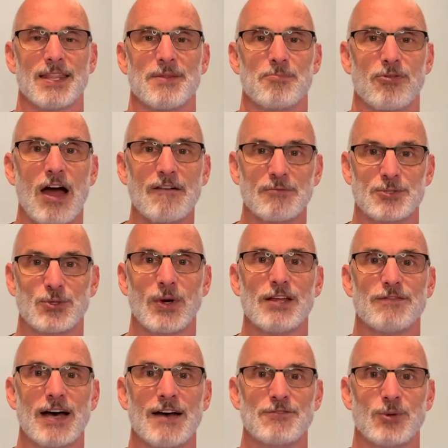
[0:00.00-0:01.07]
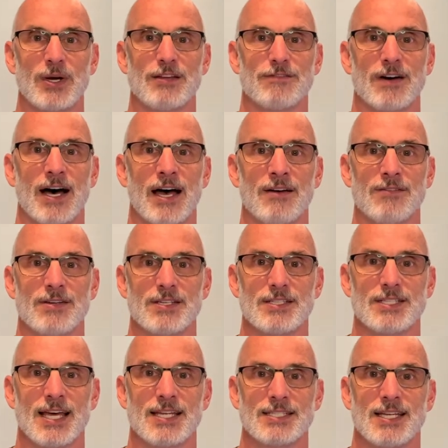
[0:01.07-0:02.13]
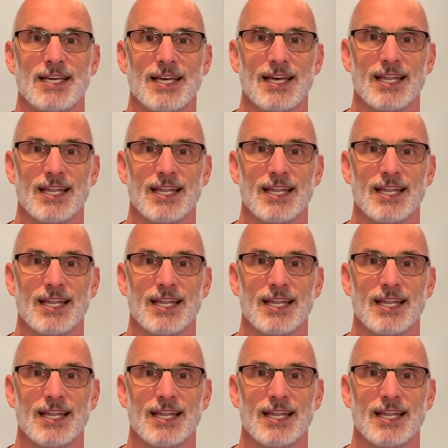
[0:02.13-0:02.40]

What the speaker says: Proverbs 25:25 says,